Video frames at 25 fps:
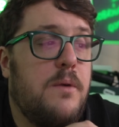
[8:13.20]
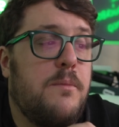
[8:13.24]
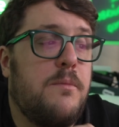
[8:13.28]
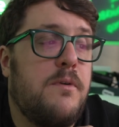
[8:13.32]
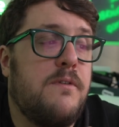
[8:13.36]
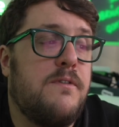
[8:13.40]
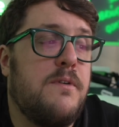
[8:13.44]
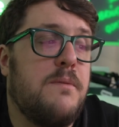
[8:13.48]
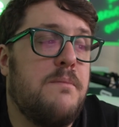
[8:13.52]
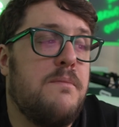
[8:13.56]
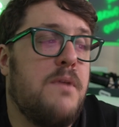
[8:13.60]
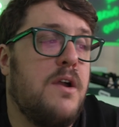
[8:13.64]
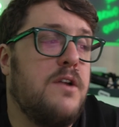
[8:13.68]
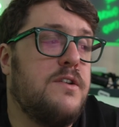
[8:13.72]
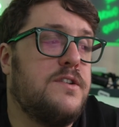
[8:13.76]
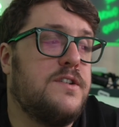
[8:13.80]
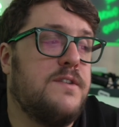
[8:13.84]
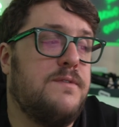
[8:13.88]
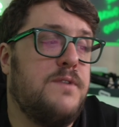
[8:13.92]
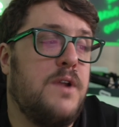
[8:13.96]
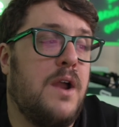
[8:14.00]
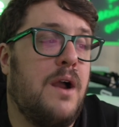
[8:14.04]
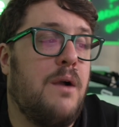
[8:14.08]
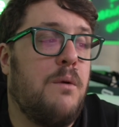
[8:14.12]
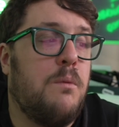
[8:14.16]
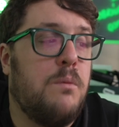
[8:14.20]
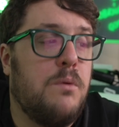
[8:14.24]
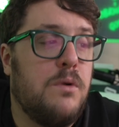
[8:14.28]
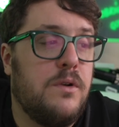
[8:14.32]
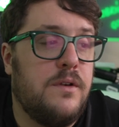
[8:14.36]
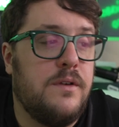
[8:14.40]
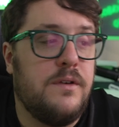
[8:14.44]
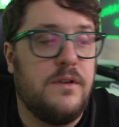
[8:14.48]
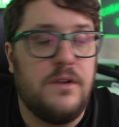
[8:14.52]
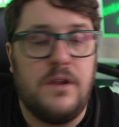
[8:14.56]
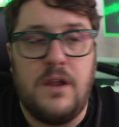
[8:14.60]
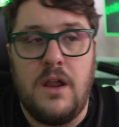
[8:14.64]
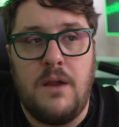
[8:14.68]
But for most of you, I
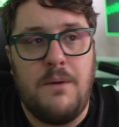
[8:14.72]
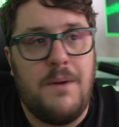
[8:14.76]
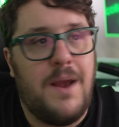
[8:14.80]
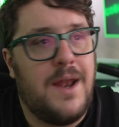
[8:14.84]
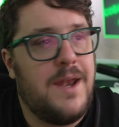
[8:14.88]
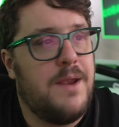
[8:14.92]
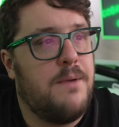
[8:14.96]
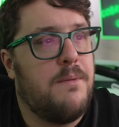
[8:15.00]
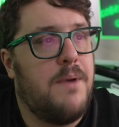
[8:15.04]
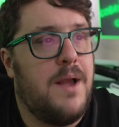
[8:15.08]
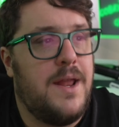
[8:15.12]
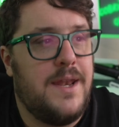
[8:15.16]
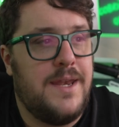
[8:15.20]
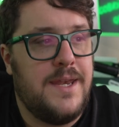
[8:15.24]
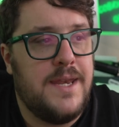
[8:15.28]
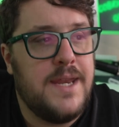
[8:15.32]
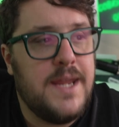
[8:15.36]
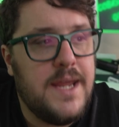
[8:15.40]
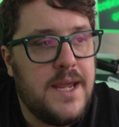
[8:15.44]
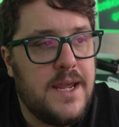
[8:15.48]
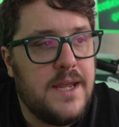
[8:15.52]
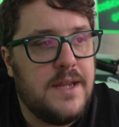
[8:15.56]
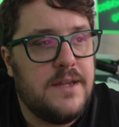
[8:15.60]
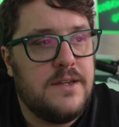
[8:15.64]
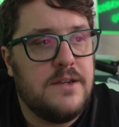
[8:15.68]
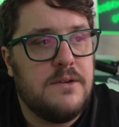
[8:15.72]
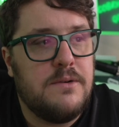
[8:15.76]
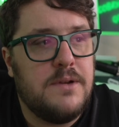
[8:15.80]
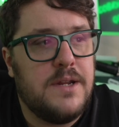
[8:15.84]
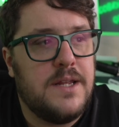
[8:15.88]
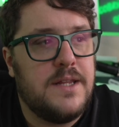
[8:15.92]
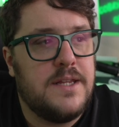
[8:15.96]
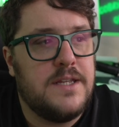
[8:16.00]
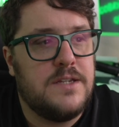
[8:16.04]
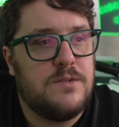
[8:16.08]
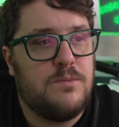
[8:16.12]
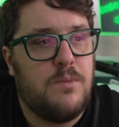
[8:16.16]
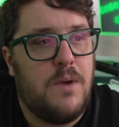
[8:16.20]
wouldn't go anywhere near doing
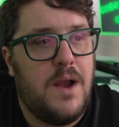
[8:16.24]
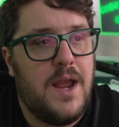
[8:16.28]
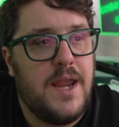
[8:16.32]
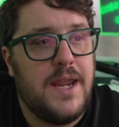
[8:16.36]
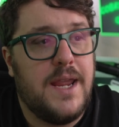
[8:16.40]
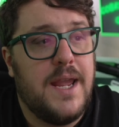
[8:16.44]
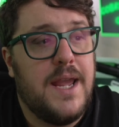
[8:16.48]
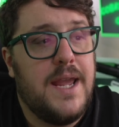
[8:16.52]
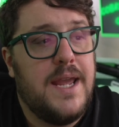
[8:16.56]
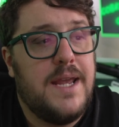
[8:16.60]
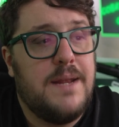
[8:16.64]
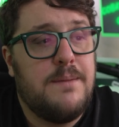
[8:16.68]
it this way.